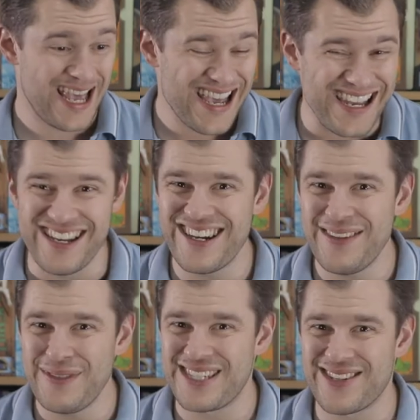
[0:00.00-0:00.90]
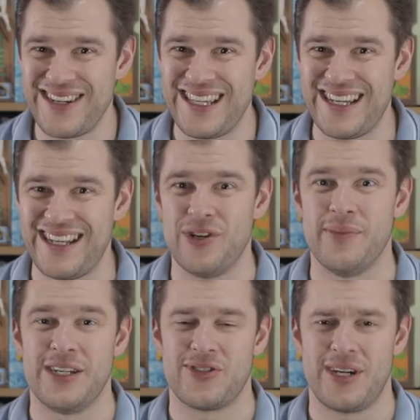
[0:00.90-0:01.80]
you're going to be squinting a little
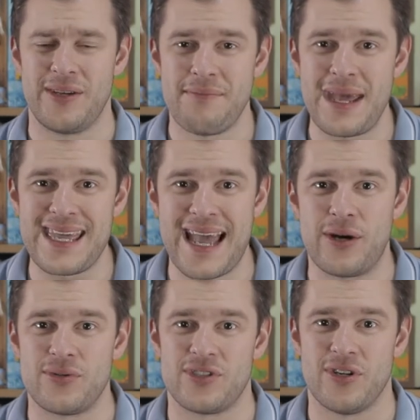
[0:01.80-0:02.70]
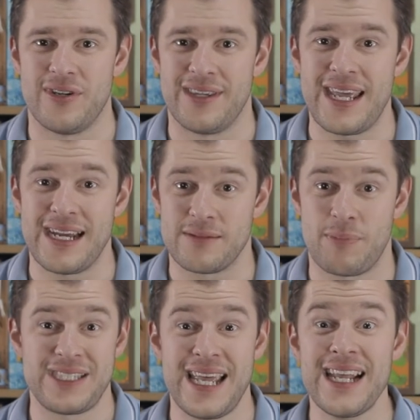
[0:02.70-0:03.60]
bit trying to make out certain things,
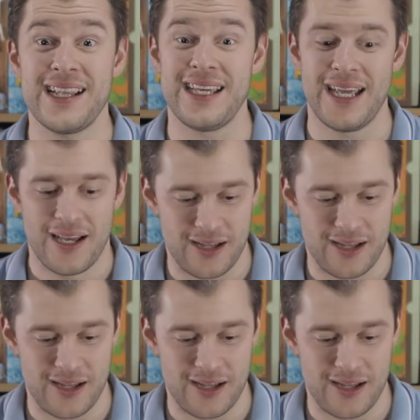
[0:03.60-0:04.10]
particularly the